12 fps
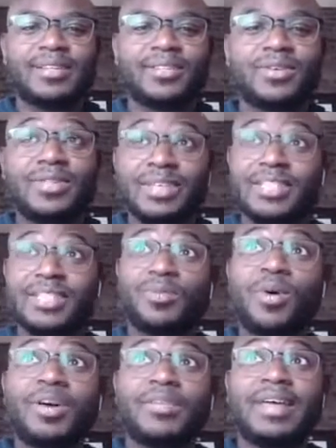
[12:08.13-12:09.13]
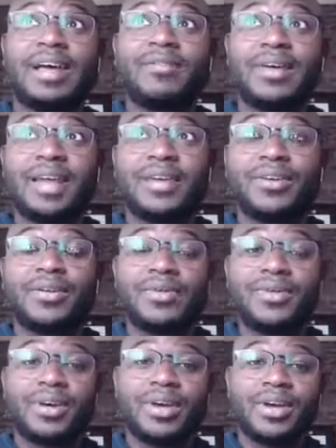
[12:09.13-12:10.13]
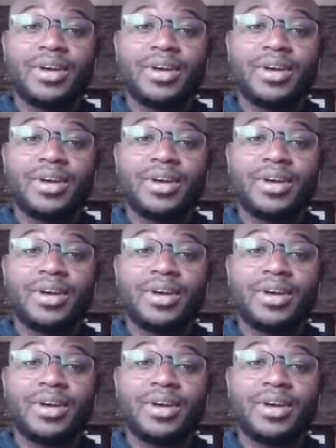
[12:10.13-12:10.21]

So, and this is part of that, right? Your